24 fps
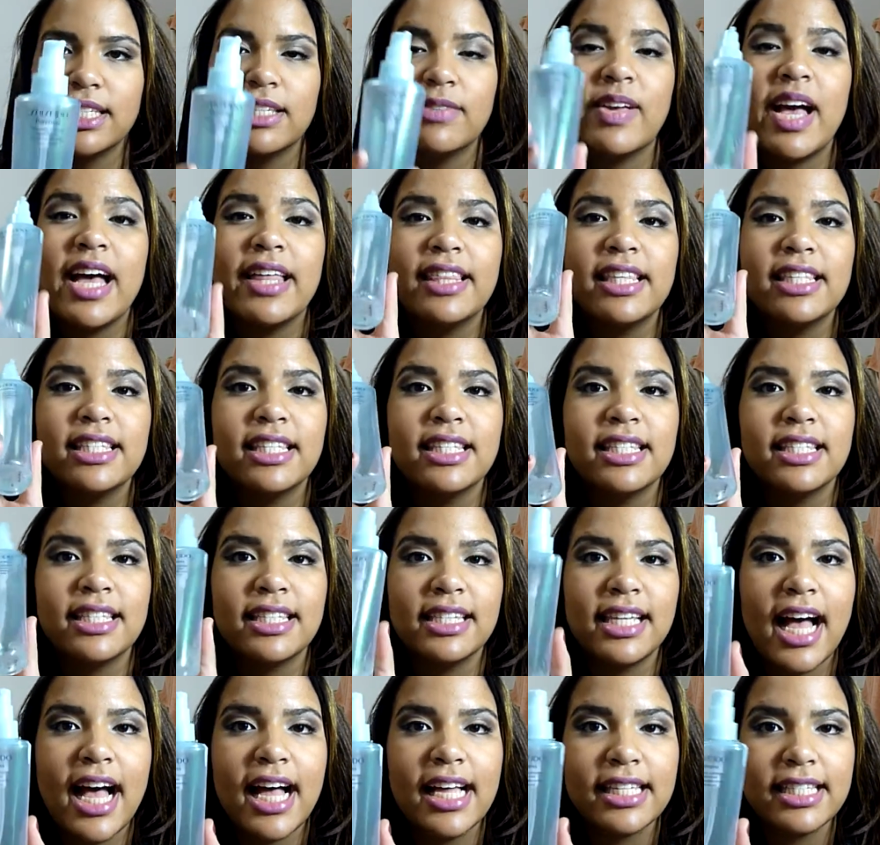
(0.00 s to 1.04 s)
I've had this since
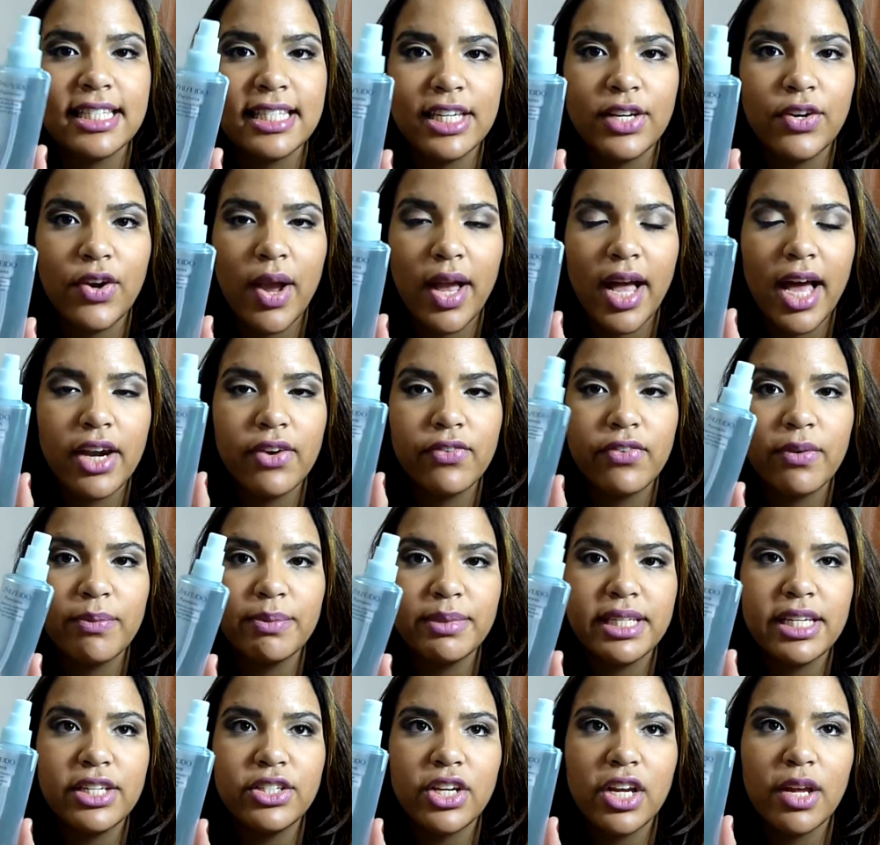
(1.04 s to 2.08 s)
last year. I got it from
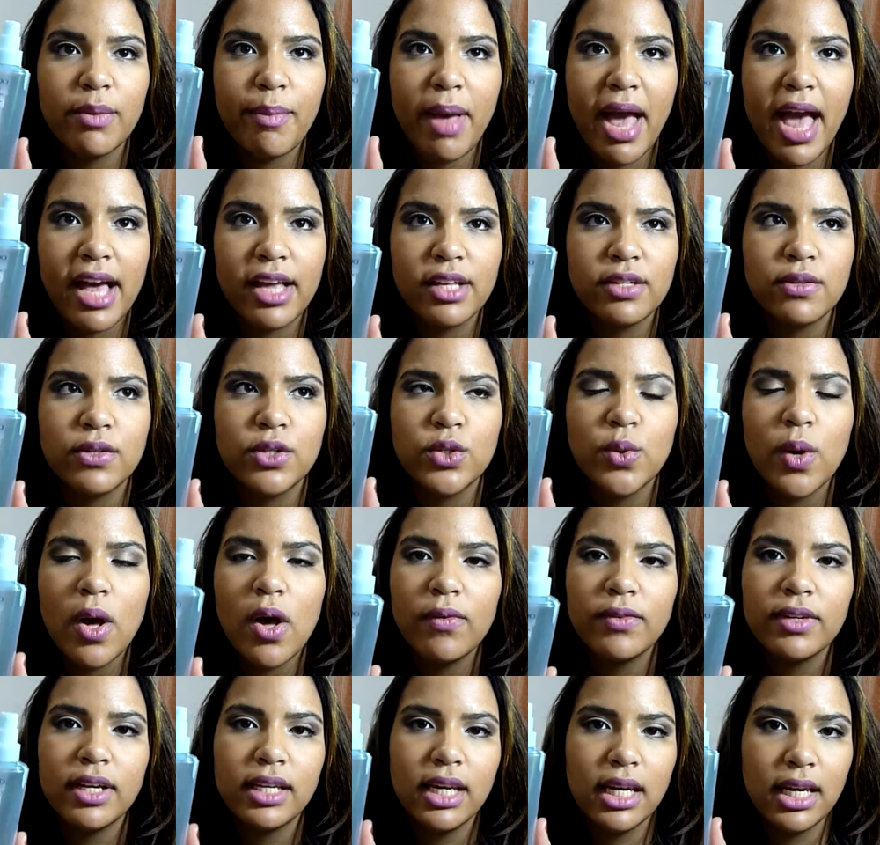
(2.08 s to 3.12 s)
TJ Maxx for
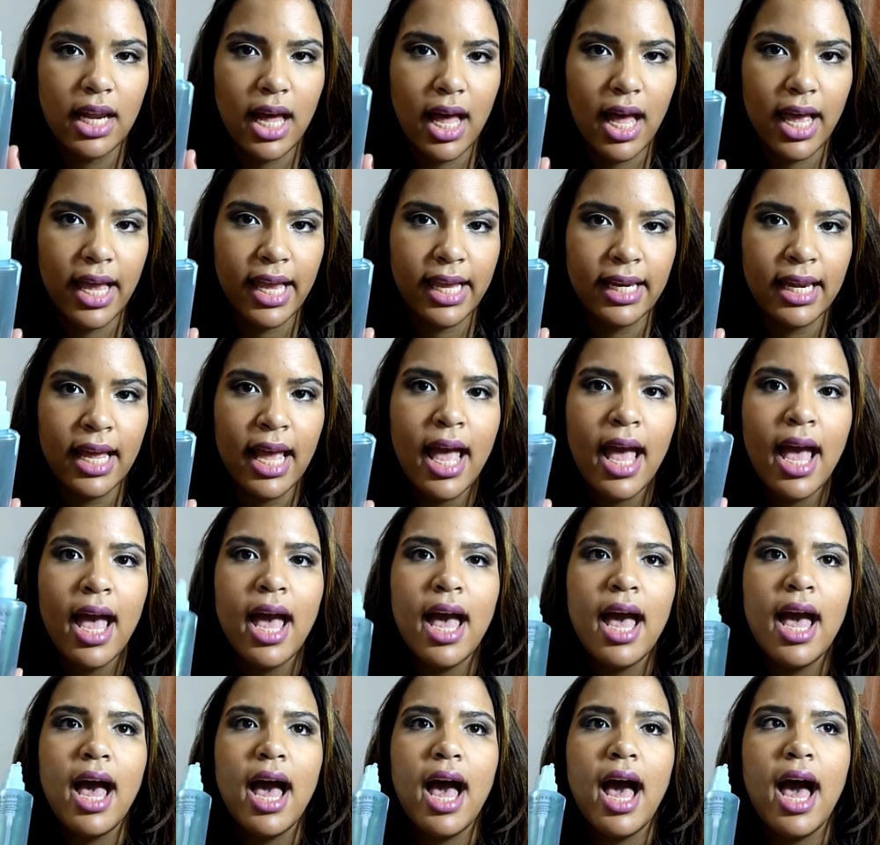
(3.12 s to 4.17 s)
$12.99,
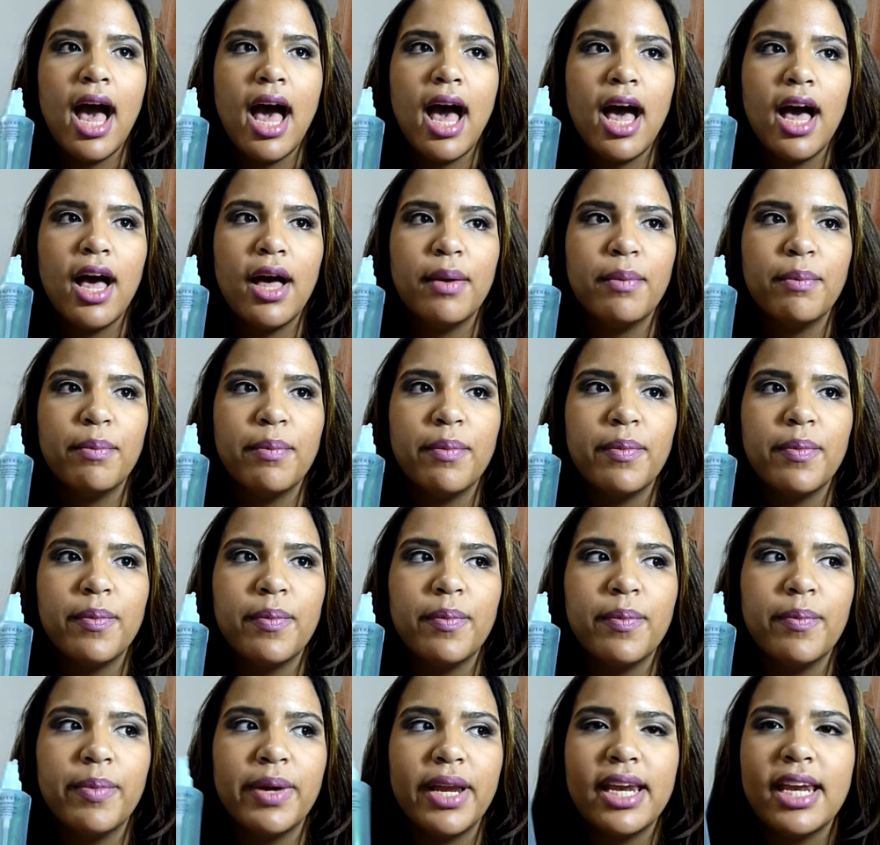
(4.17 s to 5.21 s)

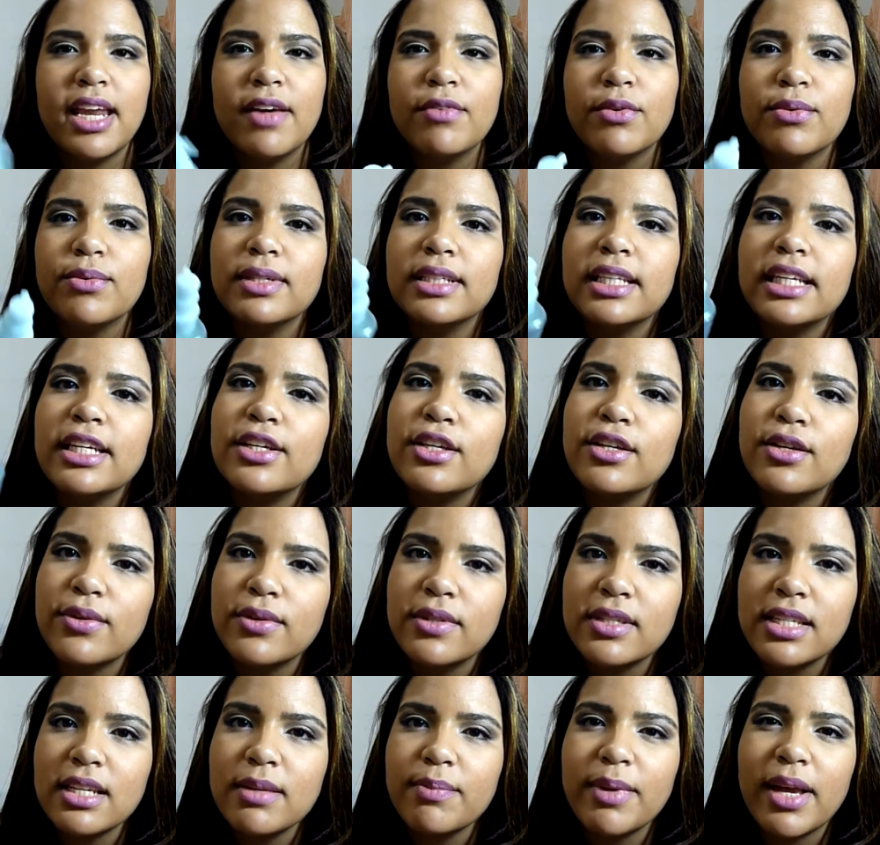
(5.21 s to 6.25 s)
but I never really
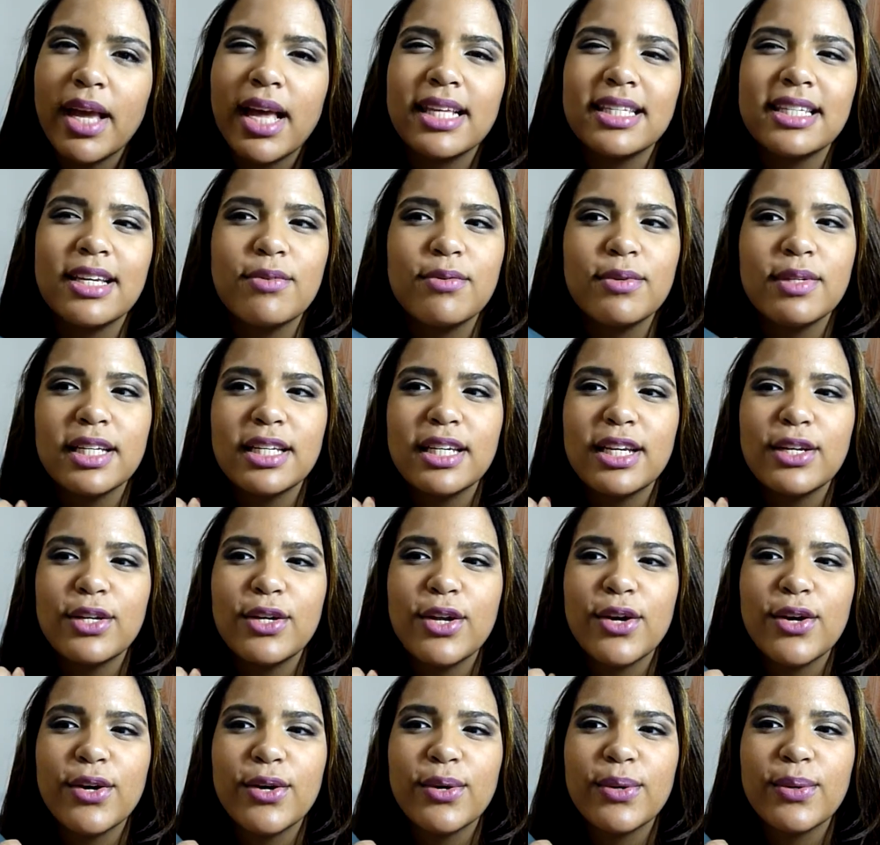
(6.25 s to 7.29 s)
used it because I really didn't
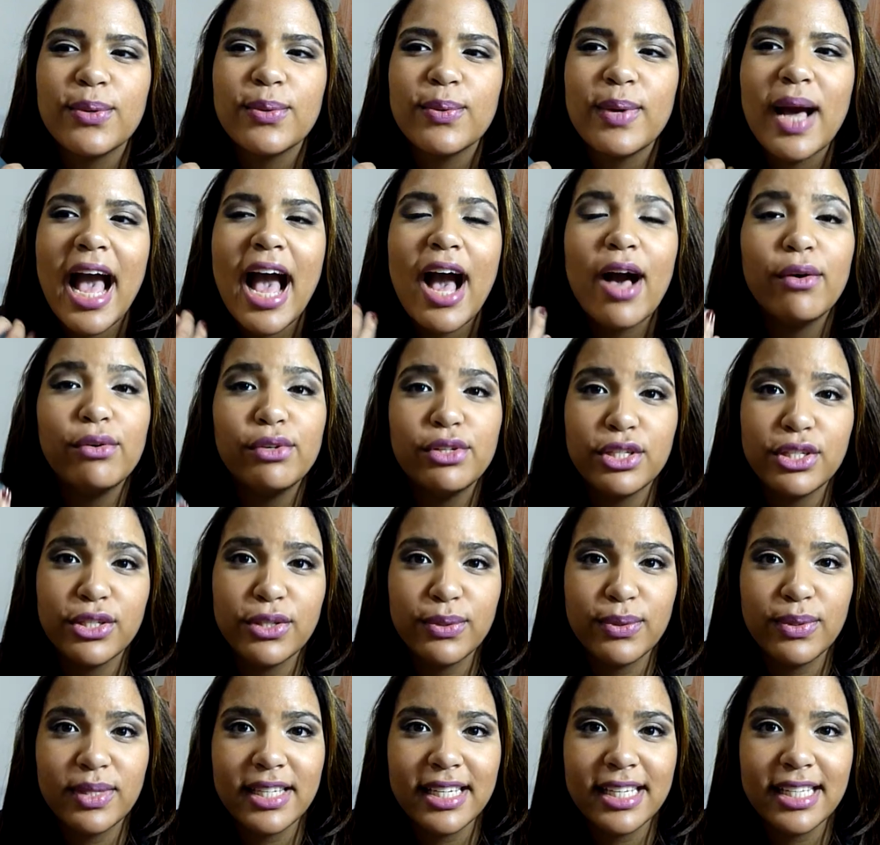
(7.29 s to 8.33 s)
know how to
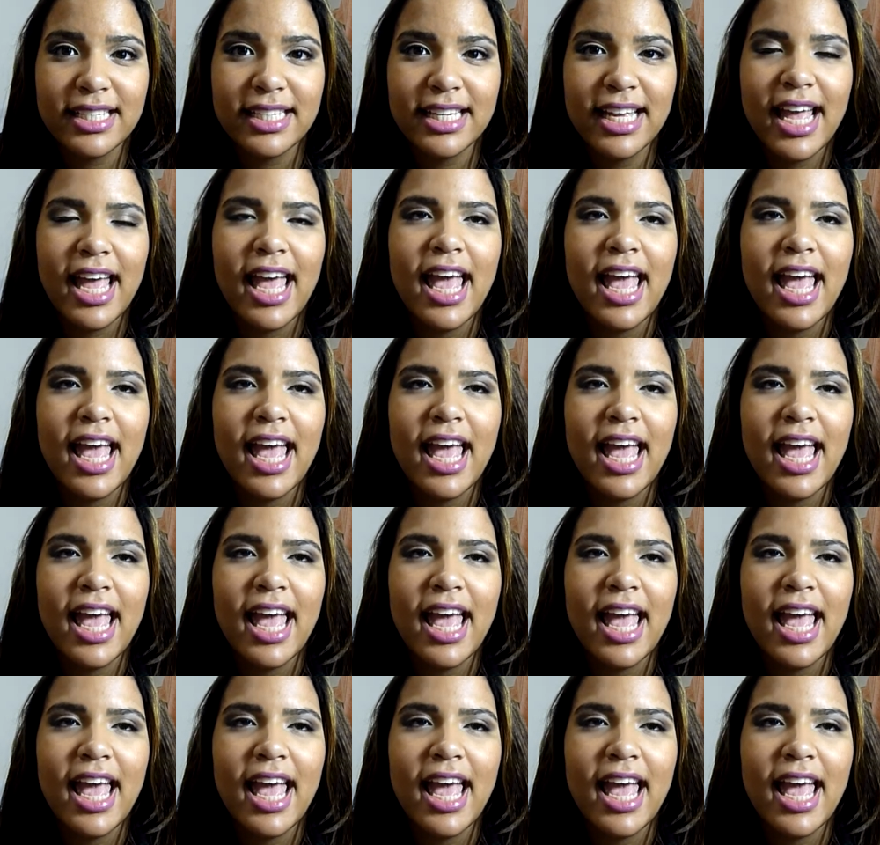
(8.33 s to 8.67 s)
use it.